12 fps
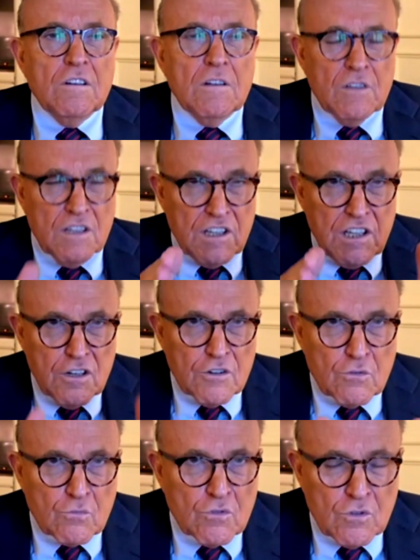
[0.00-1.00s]
The key to
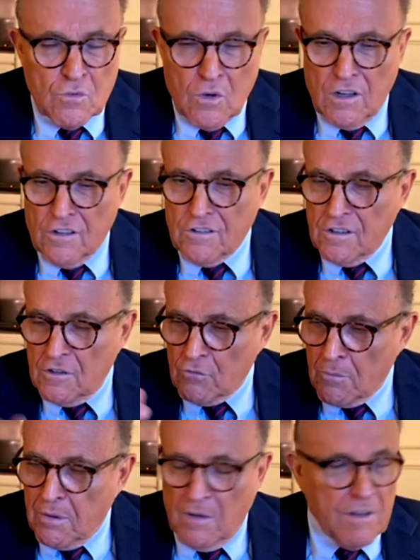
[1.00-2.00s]
the rule was
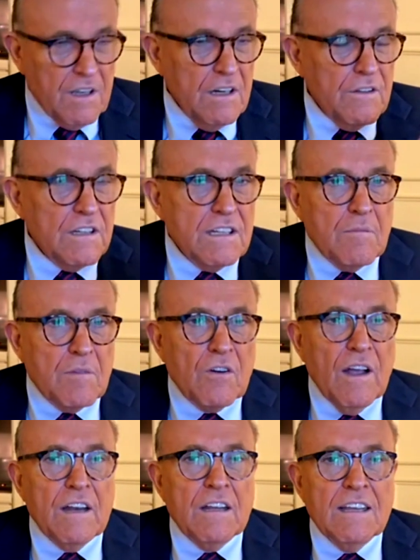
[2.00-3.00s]
Republican and the
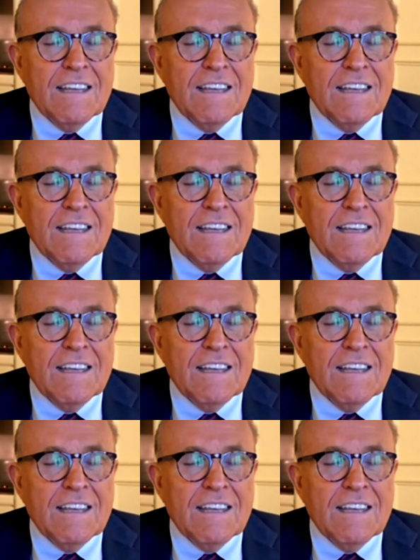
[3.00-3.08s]
Democrat